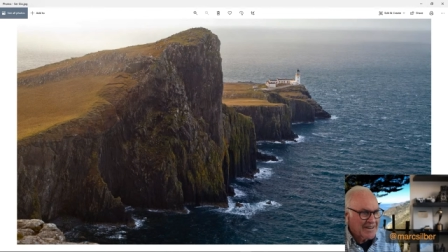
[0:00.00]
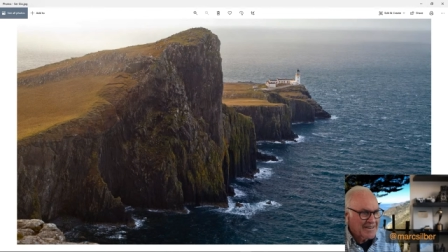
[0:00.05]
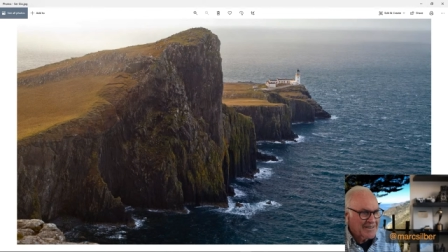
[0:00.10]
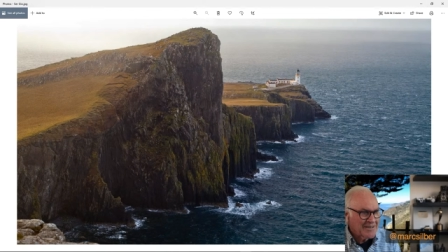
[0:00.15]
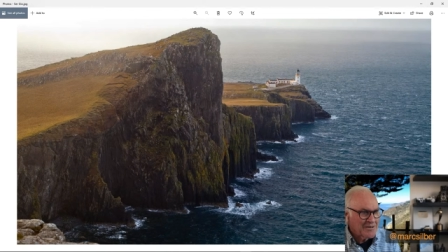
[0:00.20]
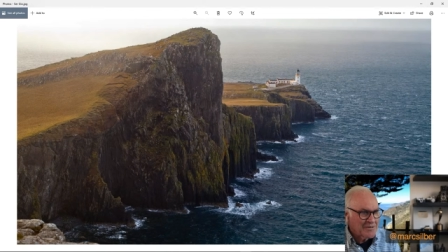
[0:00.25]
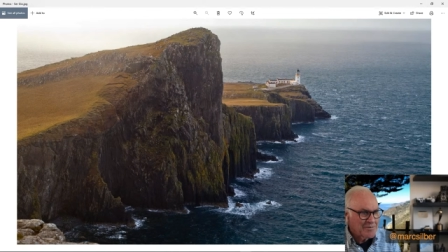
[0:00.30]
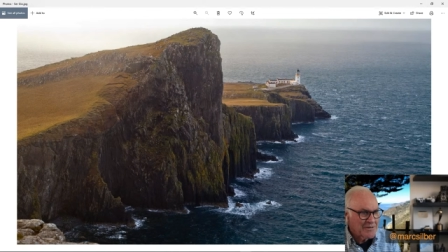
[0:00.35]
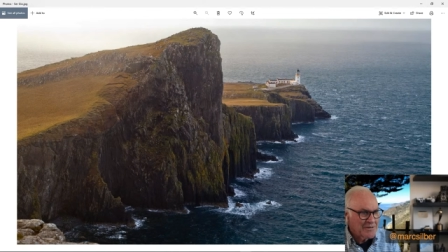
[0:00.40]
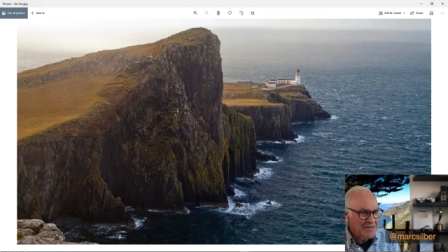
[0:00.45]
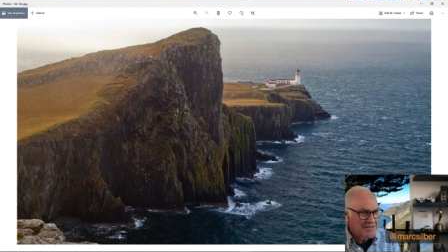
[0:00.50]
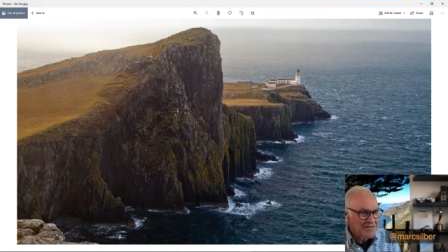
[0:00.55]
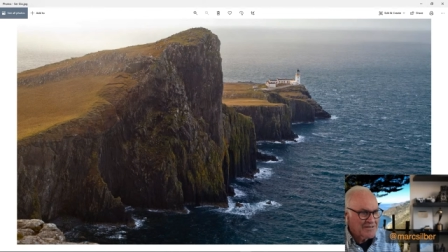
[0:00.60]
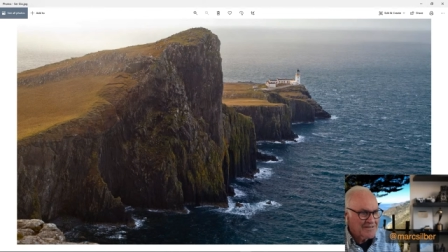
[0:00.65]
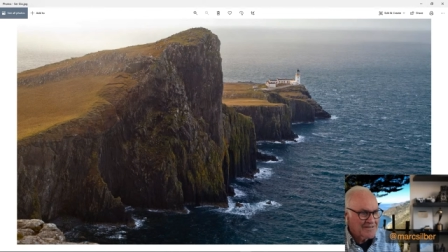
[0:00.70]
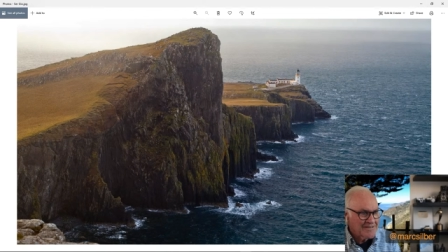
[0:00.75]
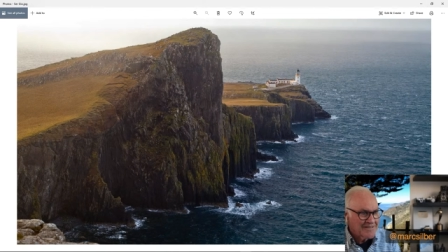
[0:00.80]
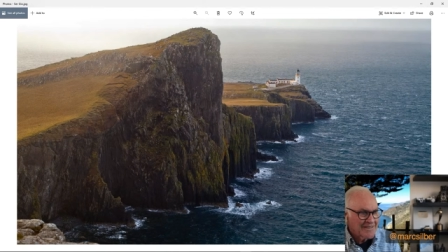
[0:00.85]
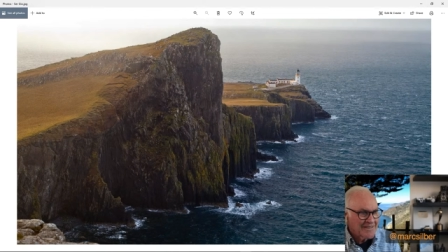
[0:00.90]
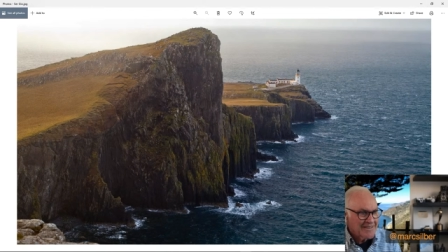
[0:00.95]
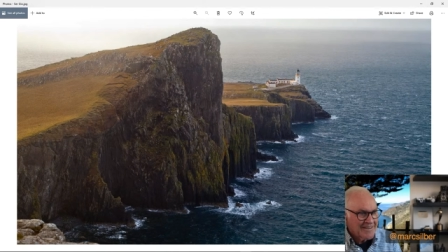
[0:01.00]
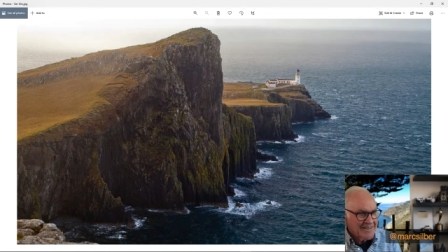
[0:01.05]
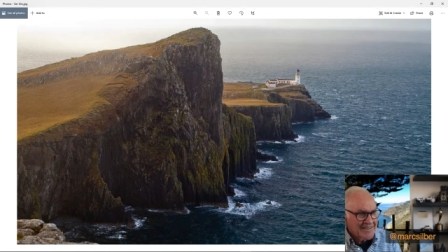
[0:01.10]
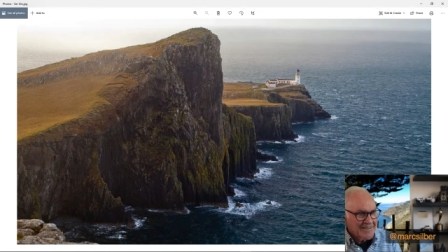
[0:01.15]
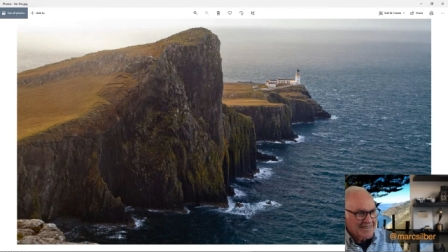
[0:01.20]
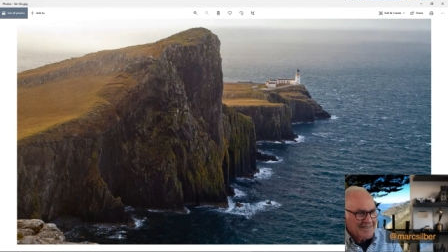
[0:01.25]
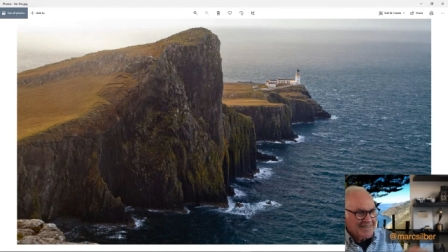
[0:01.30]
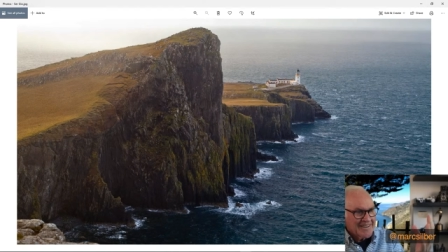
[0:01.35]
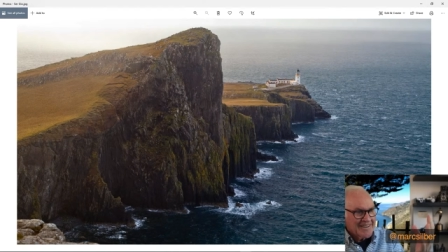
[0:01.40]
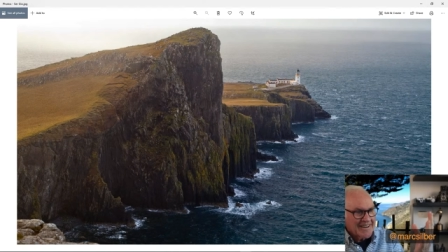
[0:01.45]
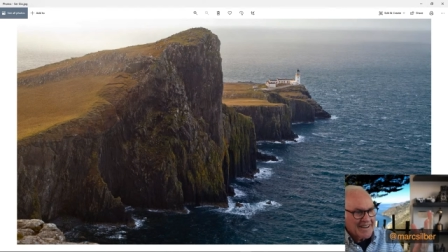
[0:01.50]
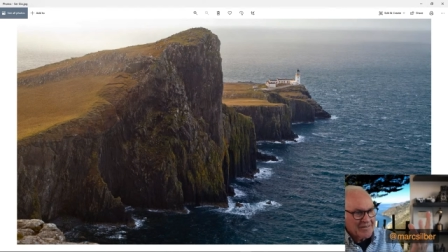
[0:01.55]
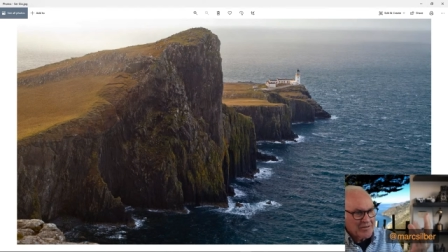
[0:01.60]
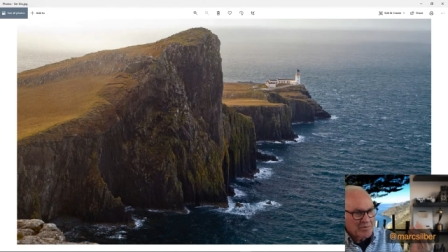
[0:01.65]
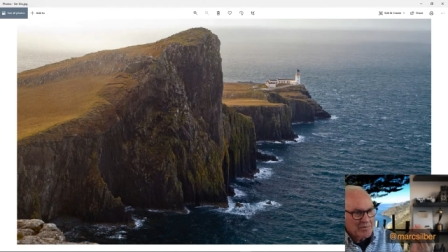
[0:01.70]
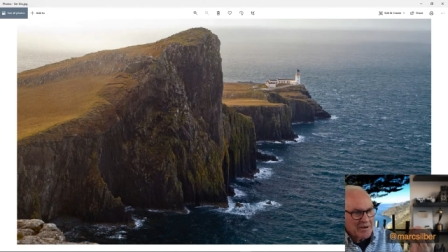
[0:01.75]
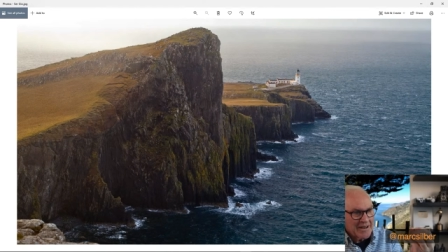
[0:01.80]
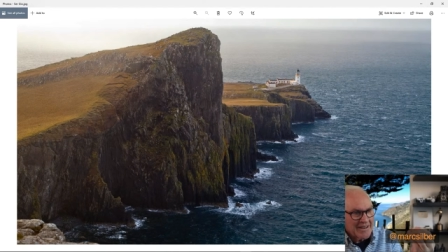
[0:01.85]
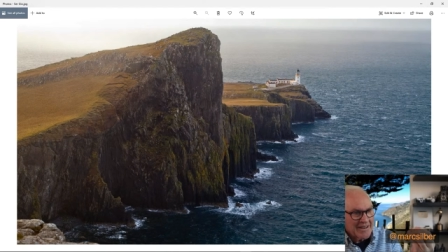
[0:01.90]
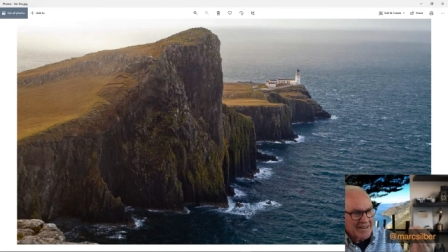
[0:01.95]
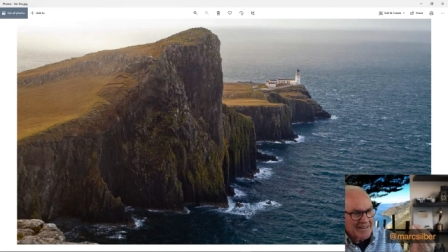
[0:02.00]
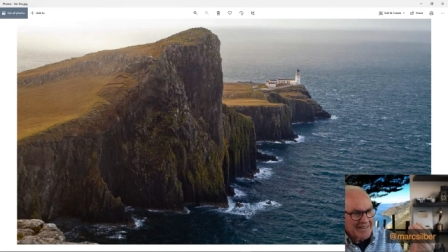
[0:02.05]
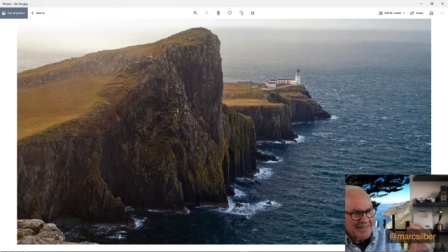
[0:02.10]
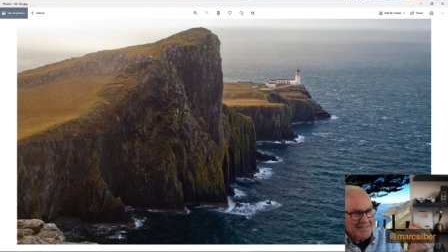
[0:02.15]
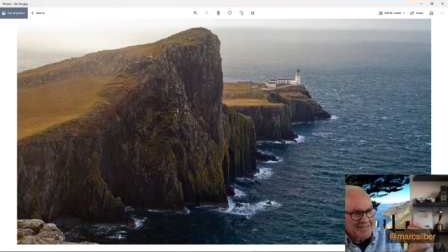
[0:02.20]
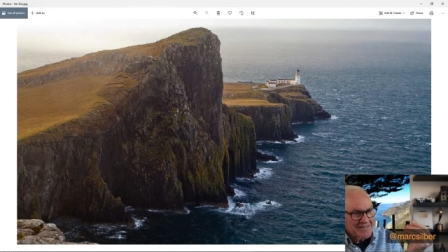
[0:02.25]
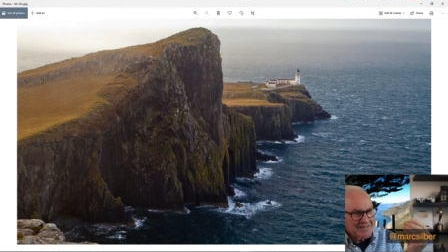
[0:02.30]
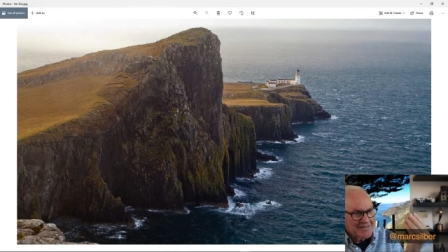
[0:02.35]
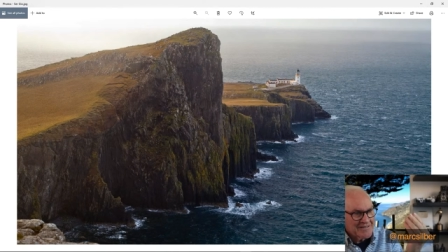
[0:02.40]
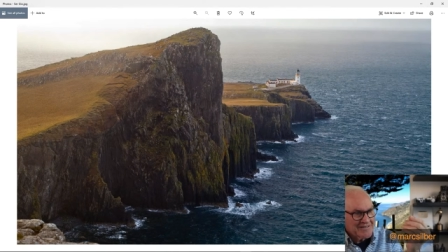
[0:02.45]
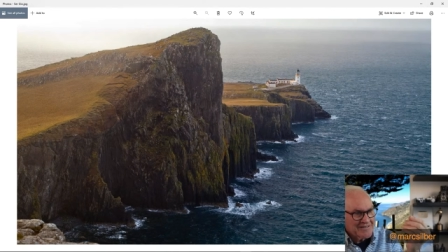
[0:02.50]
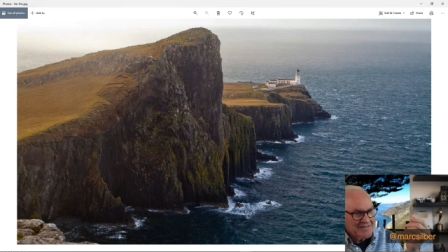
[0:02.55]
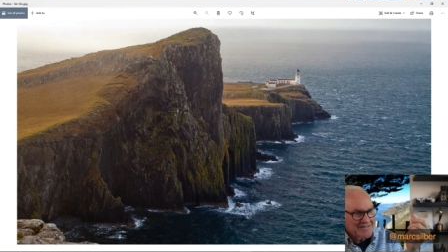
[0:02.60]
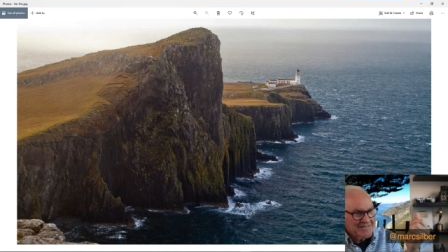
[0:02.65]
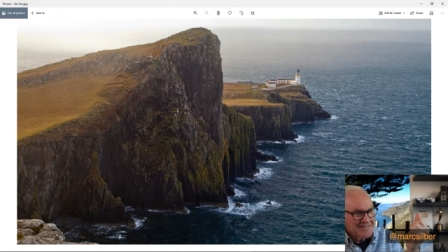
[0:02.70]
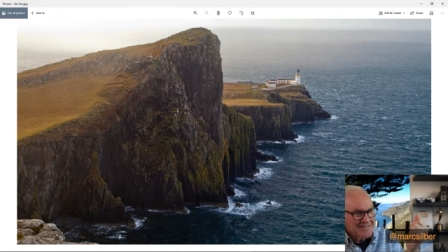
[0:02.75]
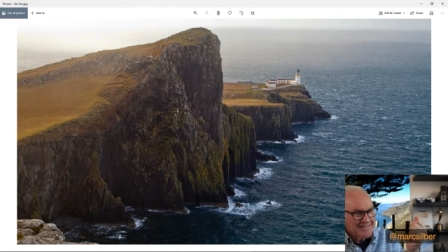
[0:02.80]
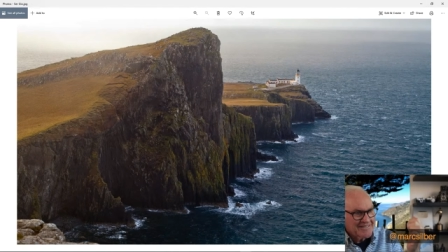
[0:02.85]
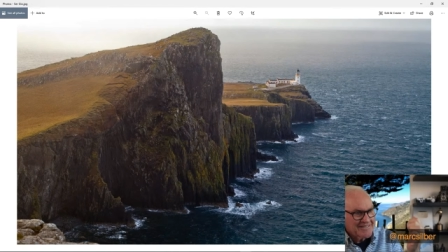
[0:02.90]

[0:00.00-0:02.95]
I don't miss having my hands,